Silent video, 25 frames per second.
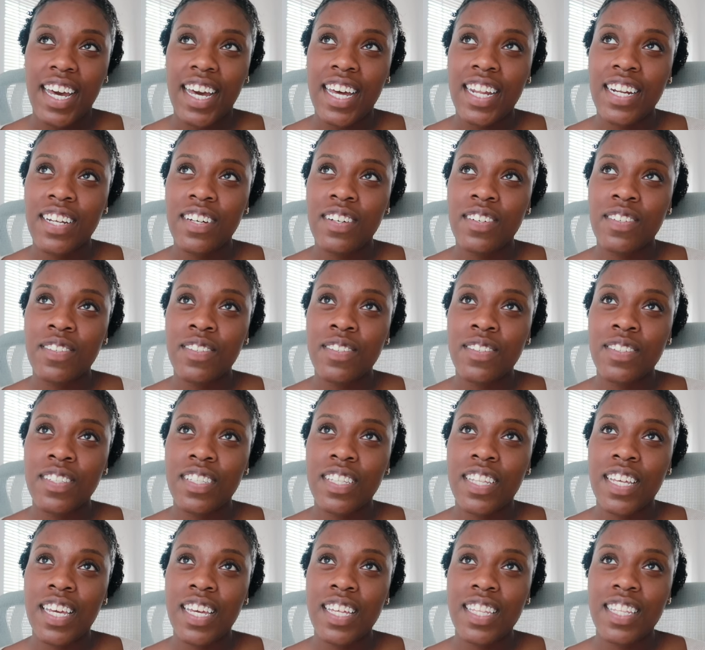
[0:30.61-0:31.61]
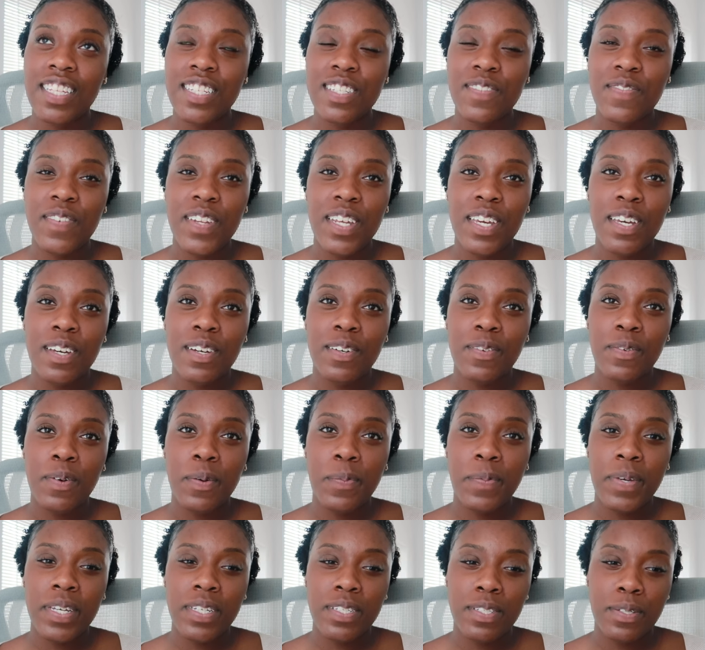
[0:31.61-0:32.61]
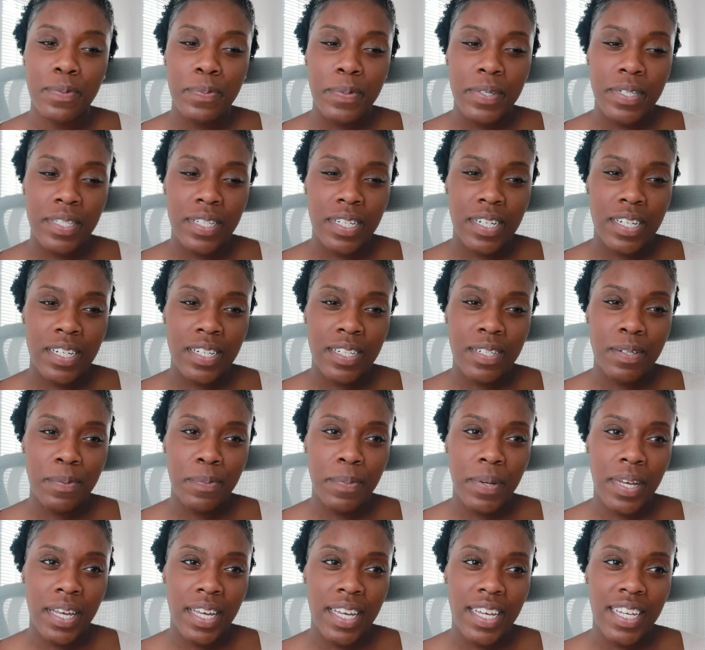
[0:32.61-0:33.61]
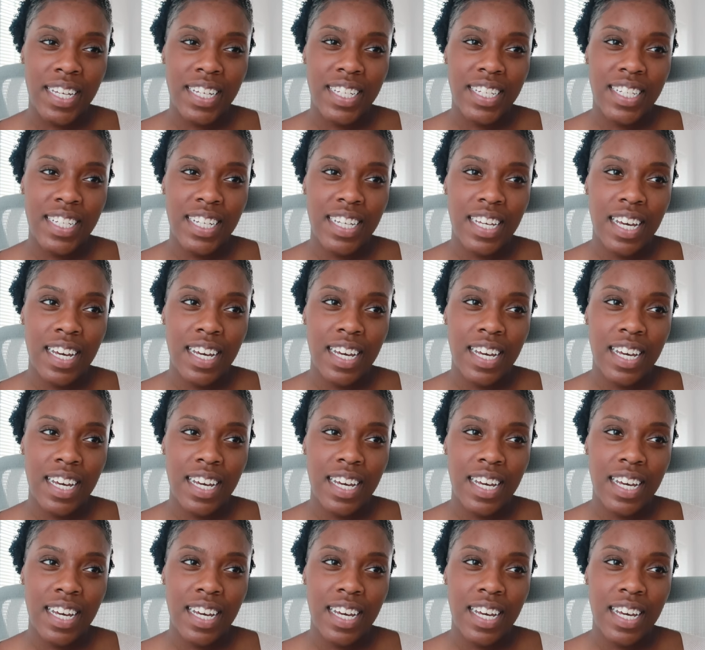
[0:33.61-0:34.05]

I don't think this video will be super long, but